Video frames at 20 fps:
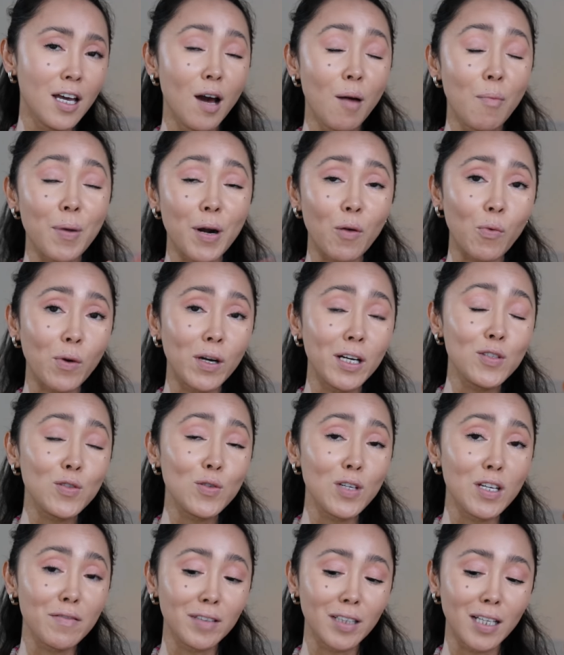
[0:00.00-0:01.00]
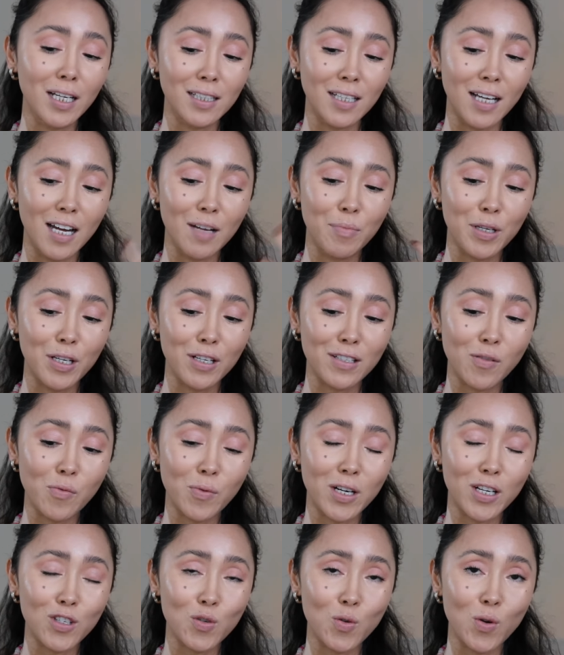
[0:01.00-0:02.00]
but I wanted to leave it like that because I
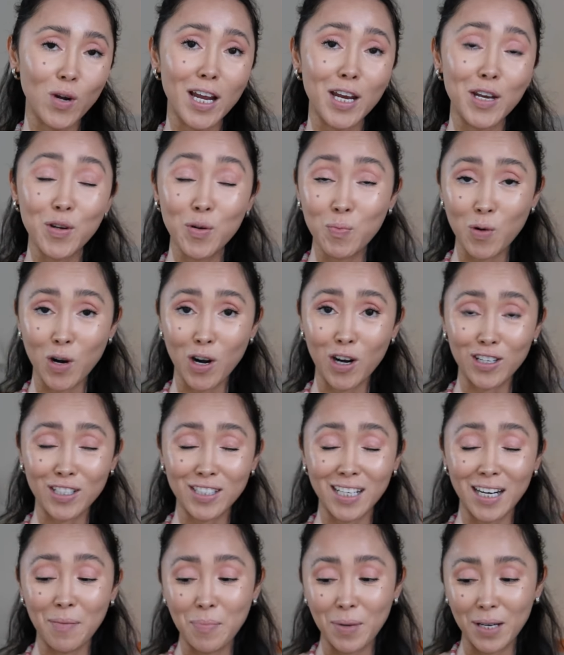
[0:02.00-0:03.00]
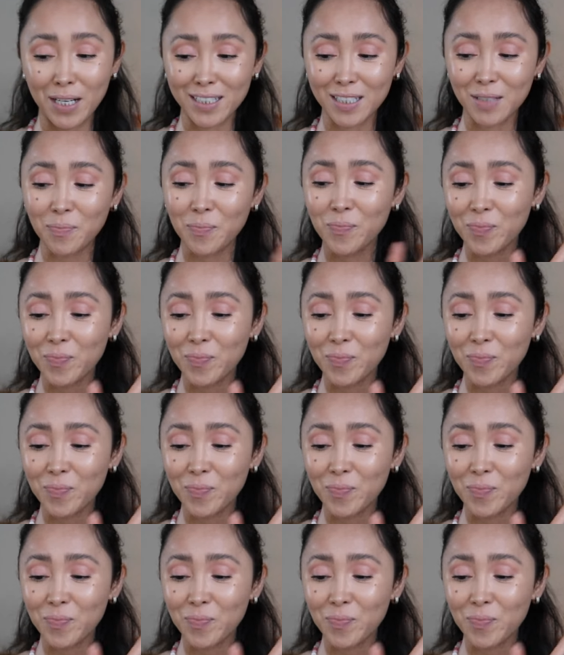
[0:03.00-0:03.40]
want to try new products that I picked.